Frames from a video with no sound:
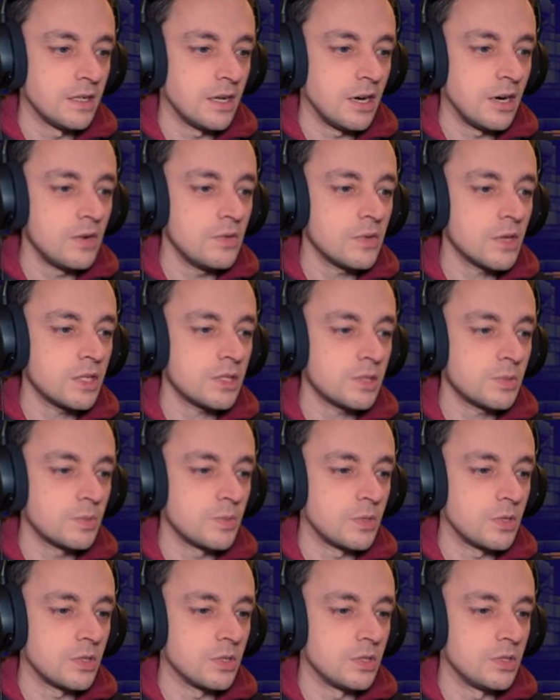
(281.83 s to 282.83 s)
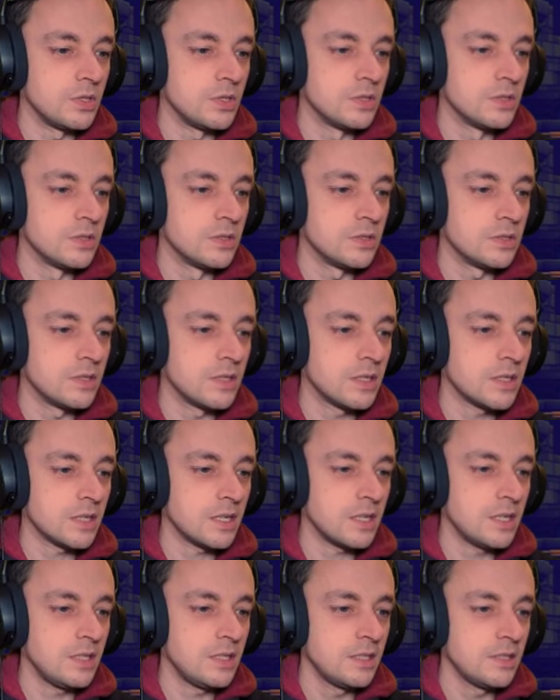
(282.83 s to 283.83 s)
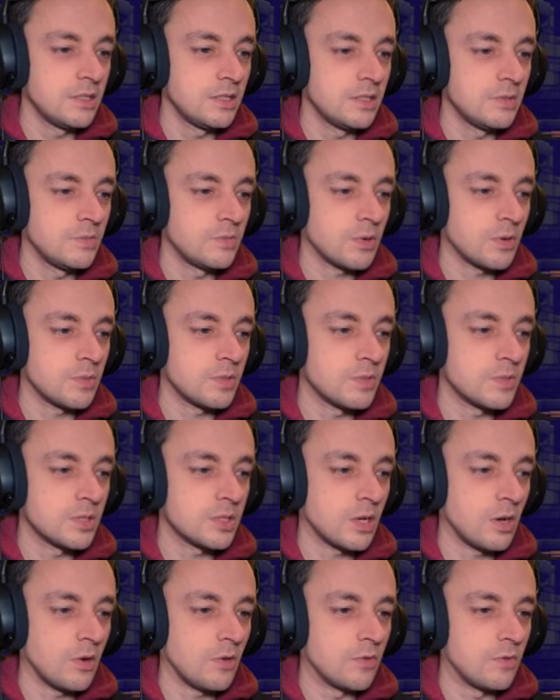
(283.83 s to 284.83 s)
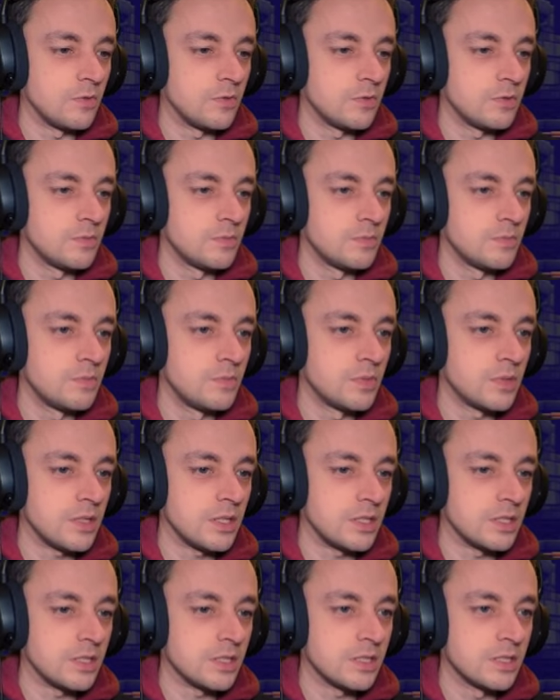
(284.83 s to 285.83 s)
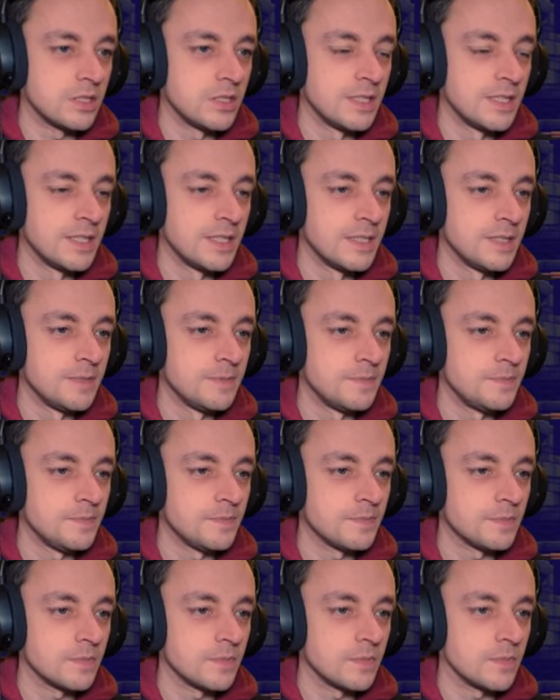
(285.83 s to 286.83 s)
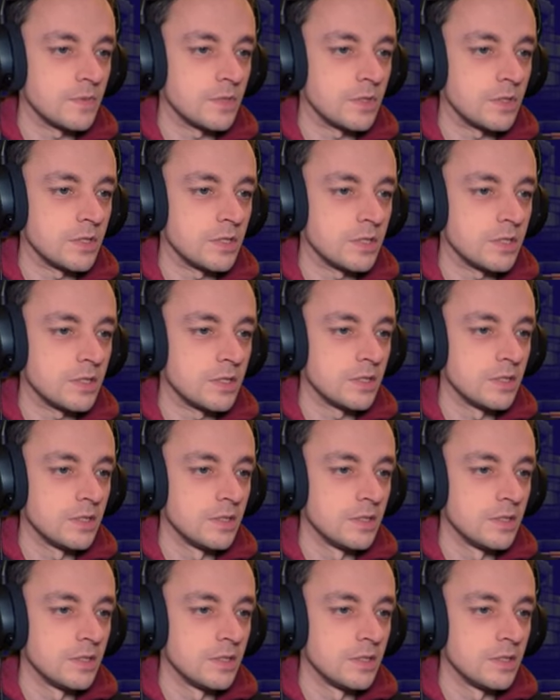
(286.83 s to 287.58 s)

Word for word: Oh, that's good. Okay, problem solved. Brilliant. Right.